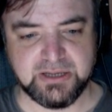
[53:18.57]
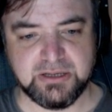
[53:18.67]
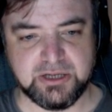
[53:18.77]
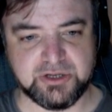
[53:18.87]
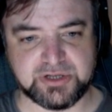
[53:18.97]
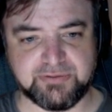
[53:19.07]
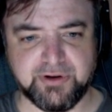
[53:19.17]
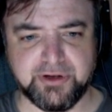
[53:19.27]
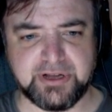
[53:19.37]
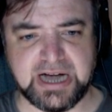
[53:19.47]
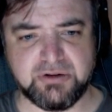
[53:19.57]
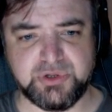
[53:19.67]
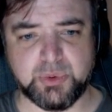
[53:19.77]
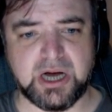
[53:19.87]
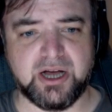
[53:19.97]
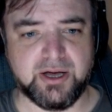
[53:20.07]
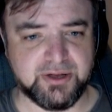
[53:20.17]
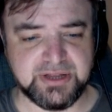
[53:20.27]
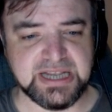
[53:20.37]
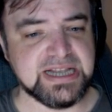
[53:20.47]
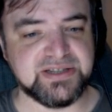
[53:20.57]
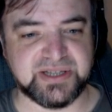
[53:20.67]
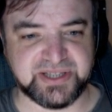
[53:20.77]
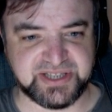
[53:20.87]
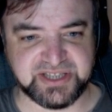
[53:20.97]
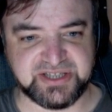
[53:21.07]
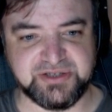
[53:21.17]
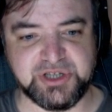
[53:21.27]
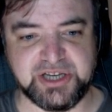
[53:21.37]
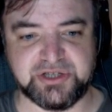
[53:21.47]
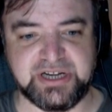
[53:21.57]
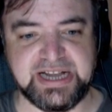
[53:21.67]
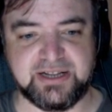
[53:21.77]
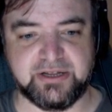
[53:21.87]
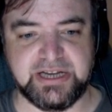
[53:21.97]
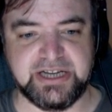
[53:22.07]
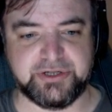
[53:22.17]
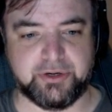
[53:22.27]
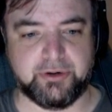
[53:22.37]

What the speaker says: because the further out you are, the easier it is to change your inclination.